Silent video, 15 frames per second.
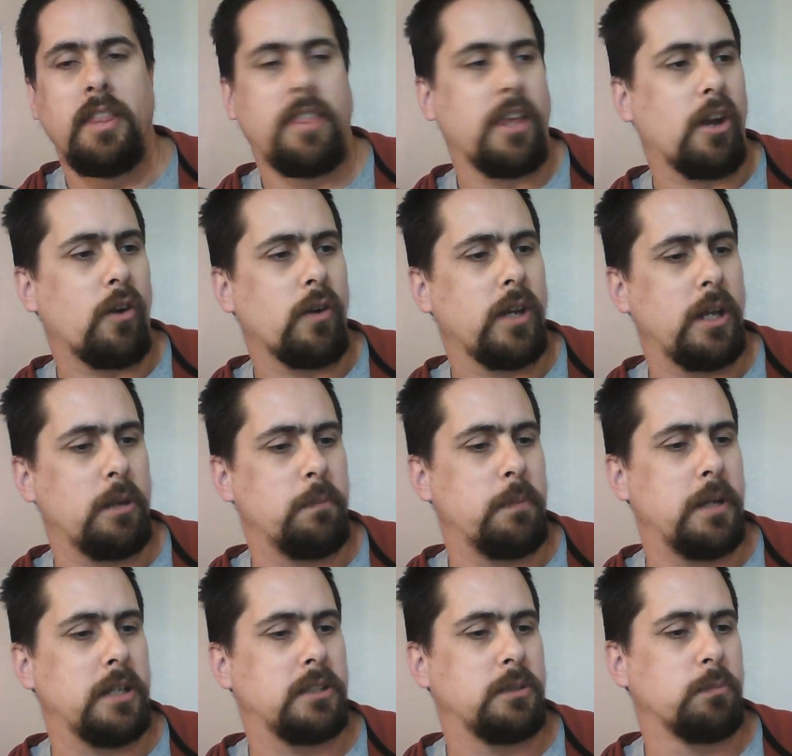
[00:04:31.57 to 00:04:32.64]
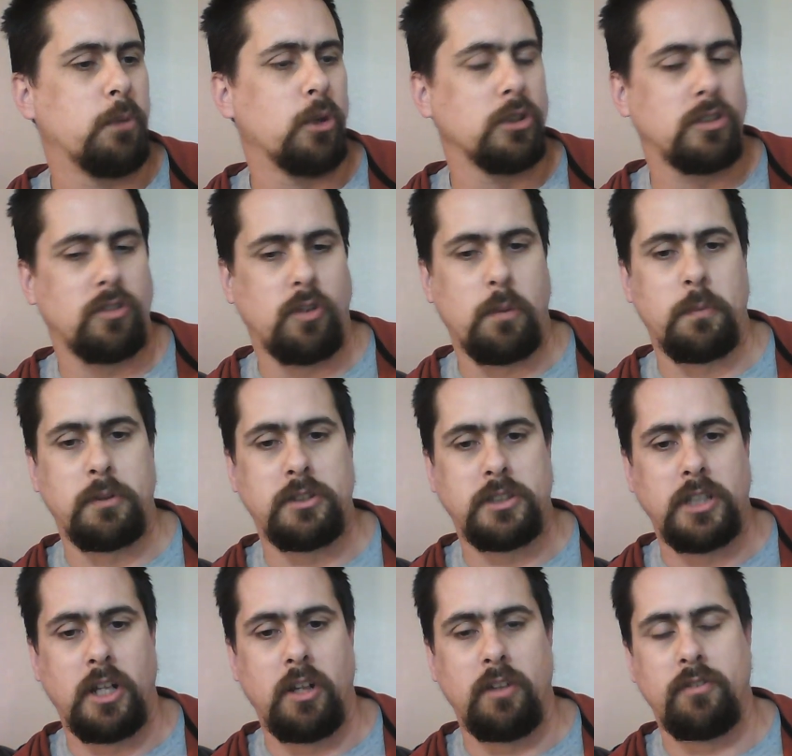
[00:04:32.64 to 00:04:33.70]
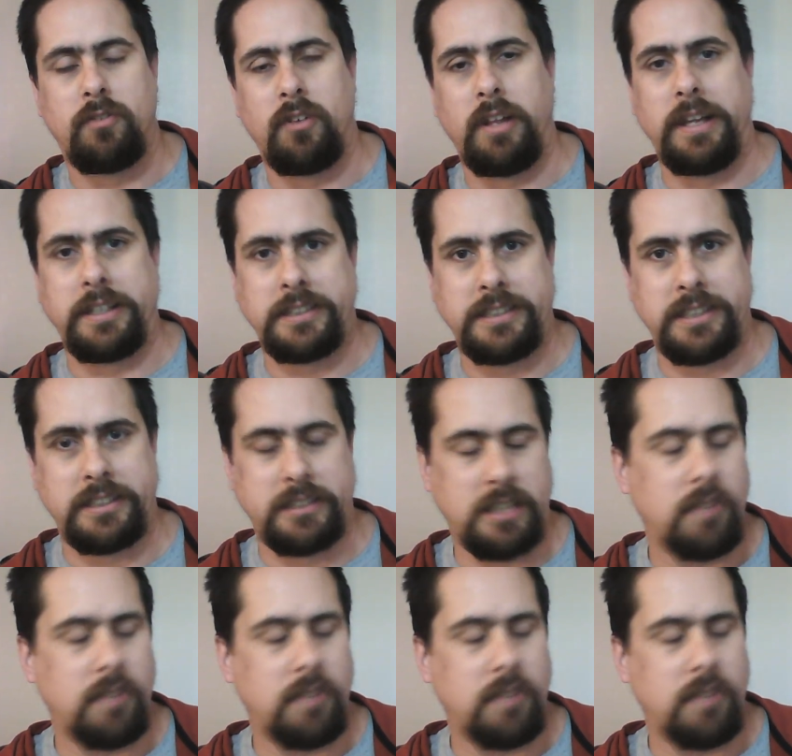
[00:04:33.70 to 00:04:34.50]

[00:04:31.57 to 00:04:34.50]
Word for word: They are hit and miss. Most of them are selling for like six,